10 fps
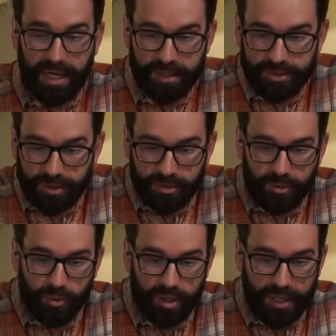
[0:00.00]

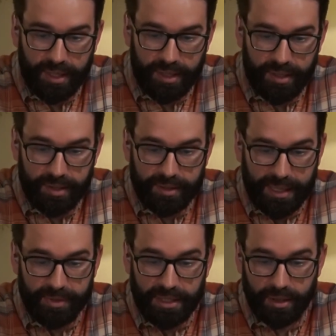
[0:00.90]
Dr. Jorge
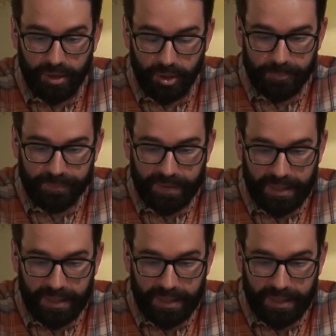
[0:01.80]
Caballero.